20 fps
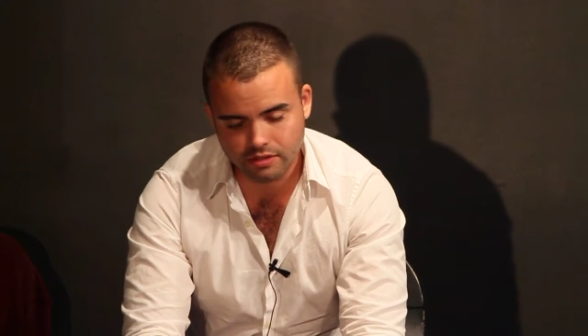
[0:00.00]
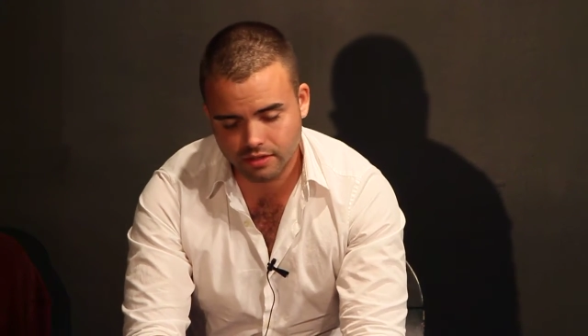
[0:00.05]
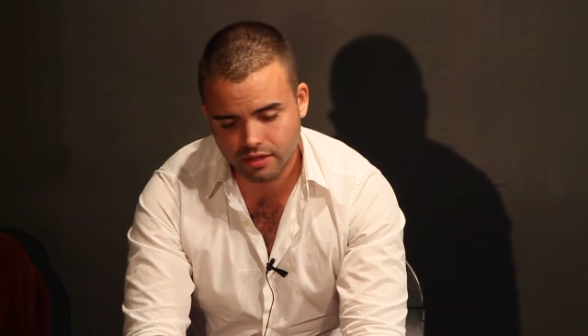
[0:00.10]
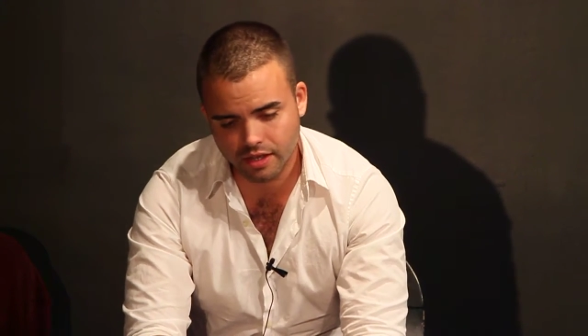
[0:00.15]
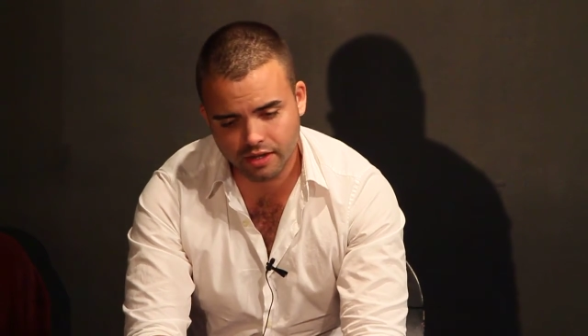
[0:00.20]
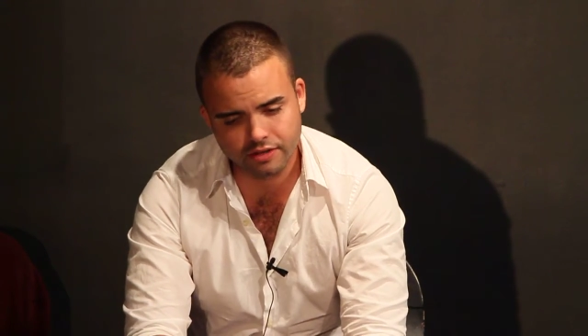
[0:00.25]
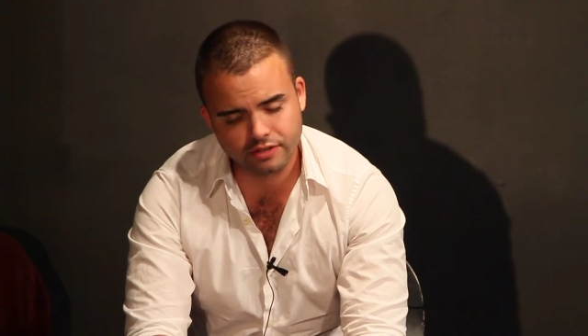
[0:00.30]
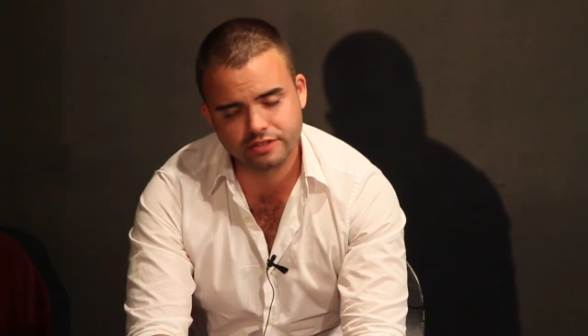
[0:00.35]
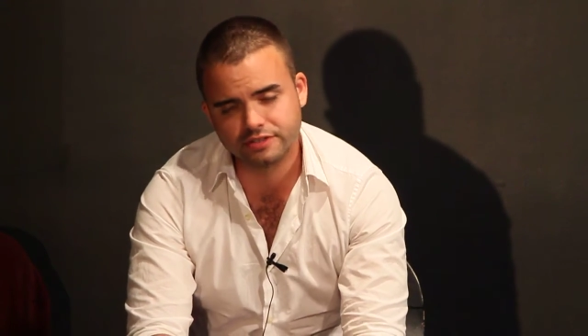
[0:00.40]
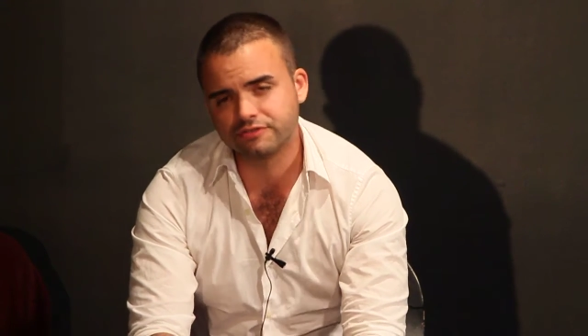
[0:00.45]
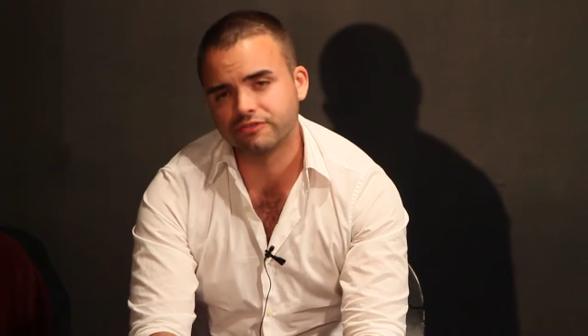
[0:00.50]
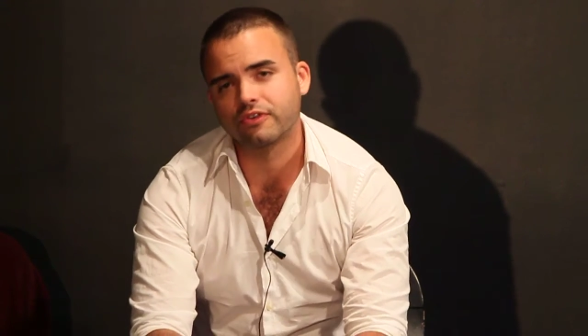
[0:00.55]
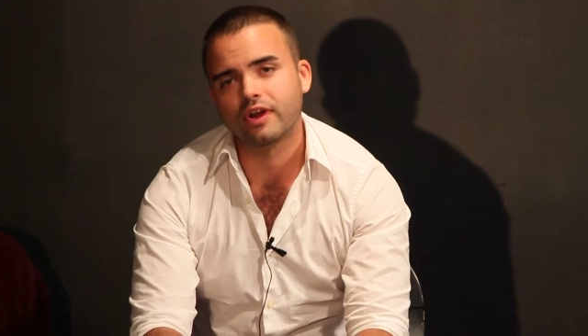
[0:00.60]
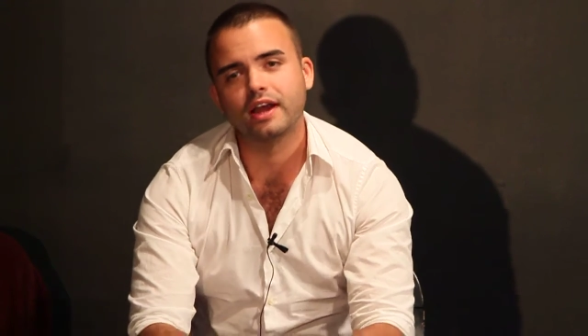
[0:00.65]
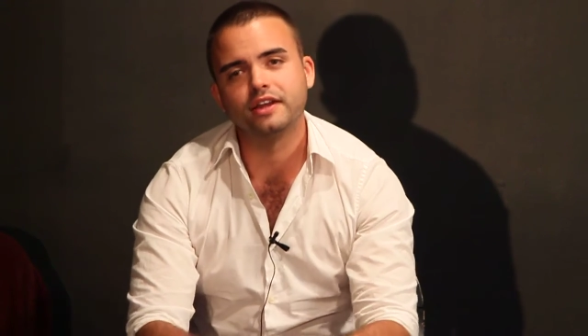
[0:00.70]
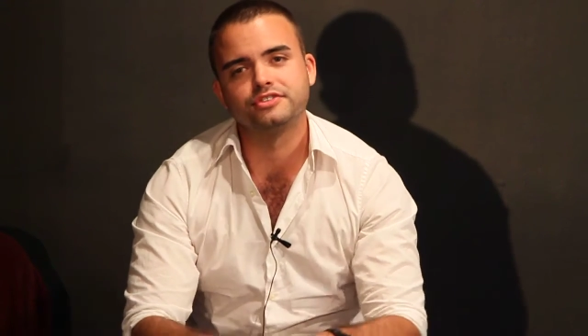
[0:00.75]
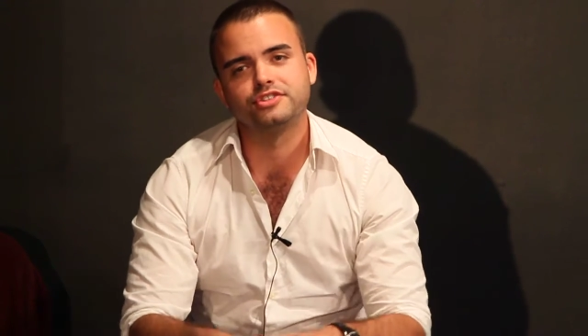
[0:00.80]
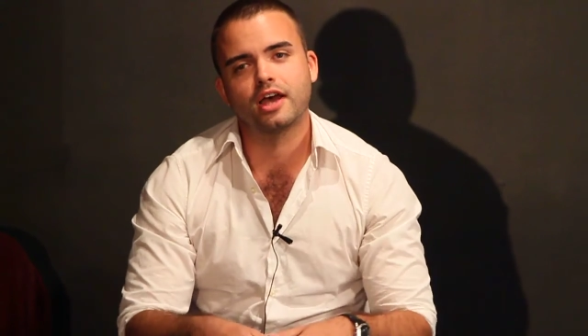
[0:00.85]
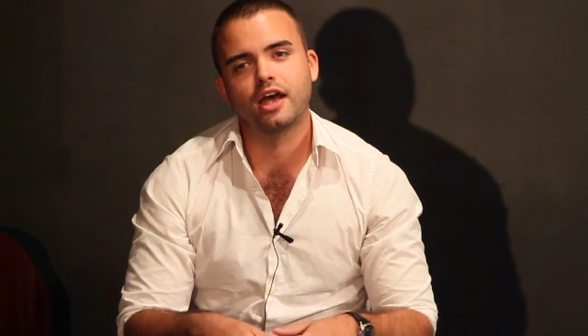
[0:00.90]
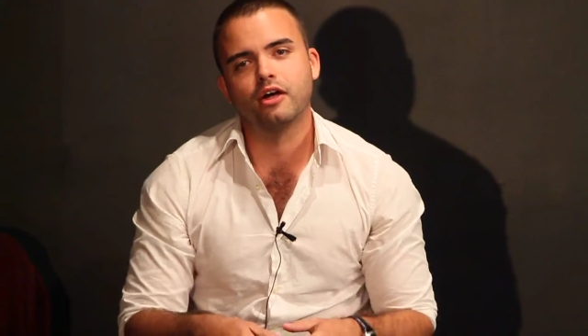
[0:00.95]
and it is
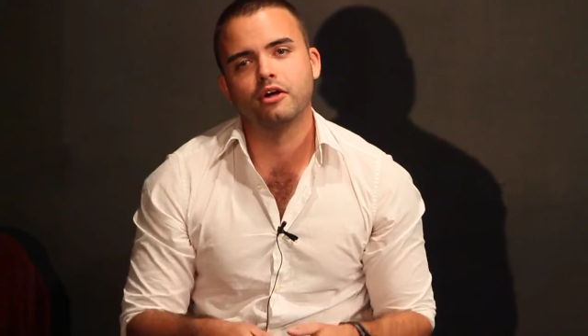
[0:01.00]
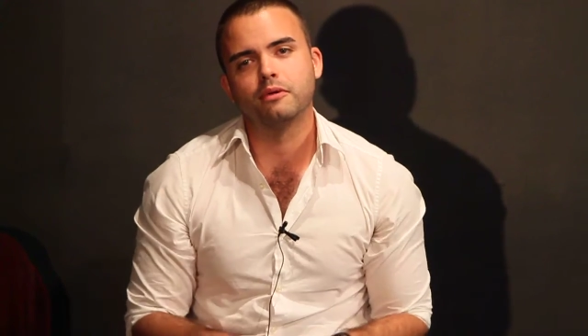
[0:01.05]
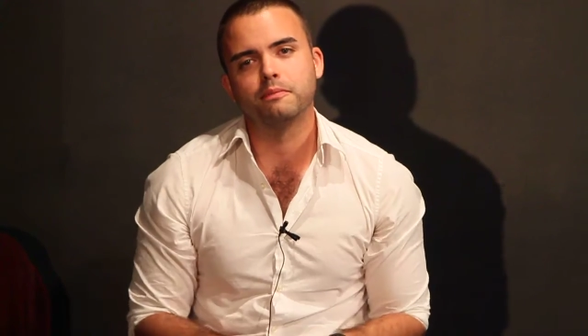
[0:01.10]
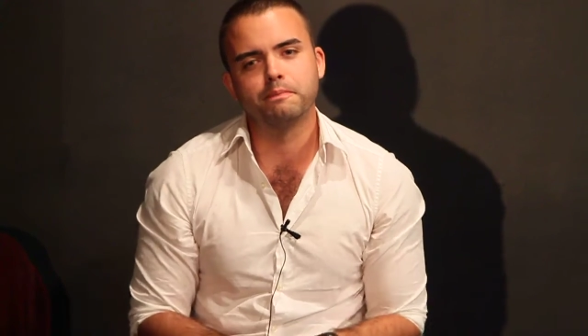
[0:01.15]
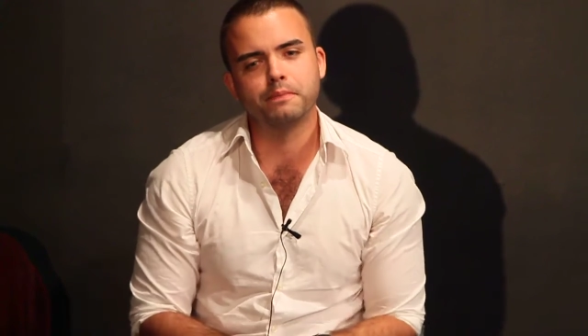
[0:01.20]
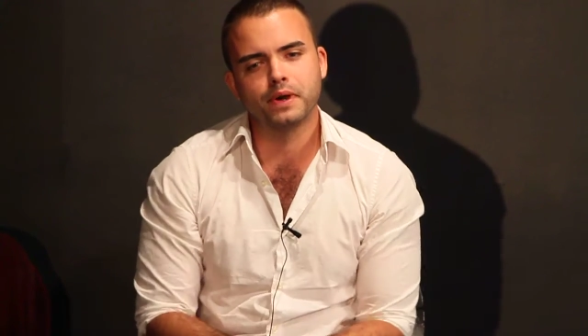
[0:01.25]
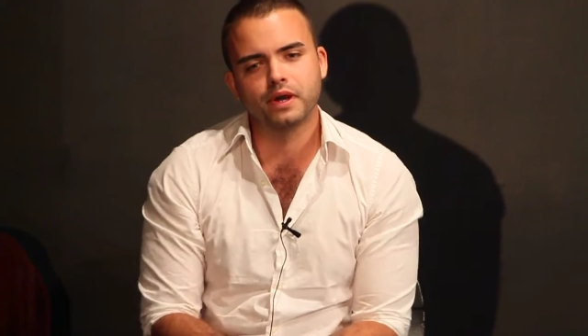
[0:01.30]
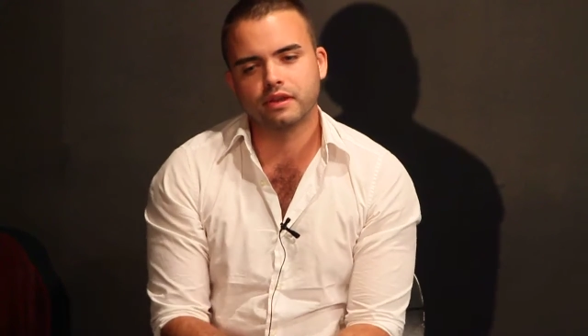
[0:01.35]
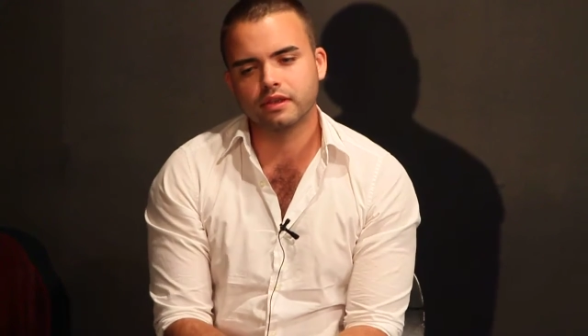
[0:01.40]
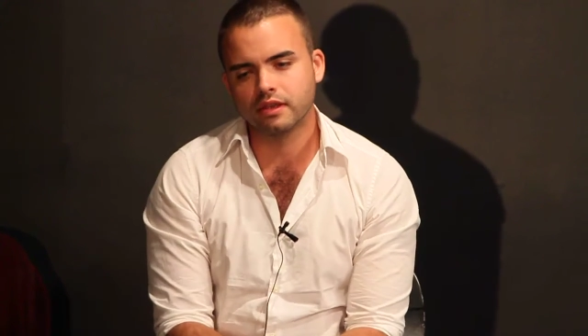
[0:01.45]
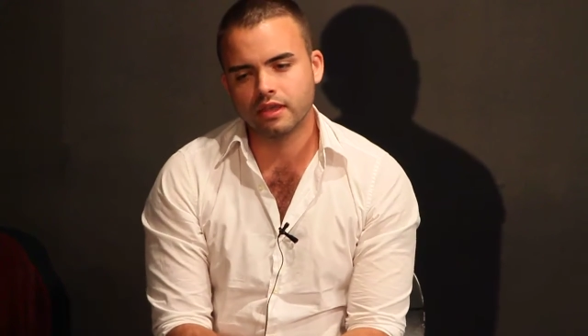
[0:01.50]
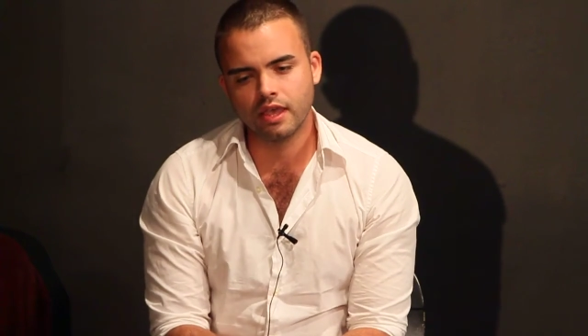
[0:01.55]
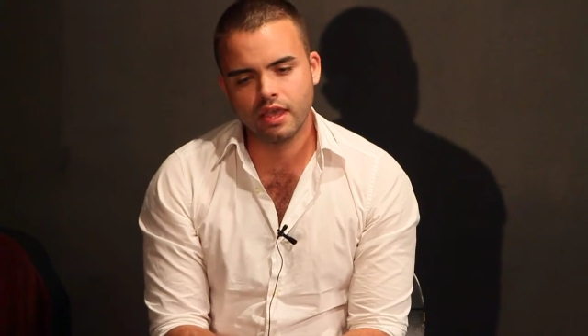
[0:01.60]
fragile, but